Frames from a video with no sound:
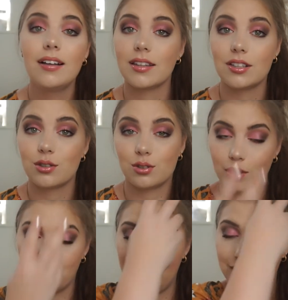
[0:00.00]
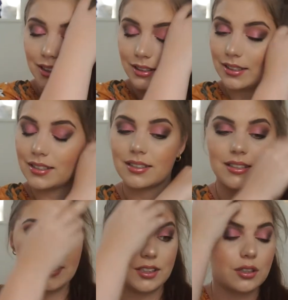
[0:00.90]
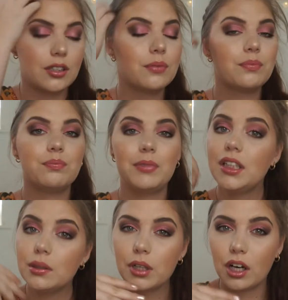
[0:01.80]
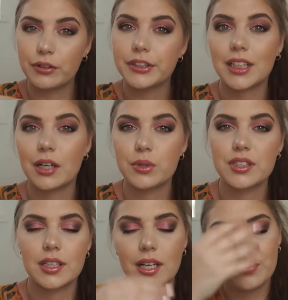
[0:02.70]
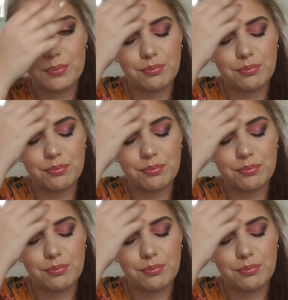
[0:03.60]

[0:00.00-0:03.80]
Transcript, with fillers: This is so amazing. This is medium coverage, I would say.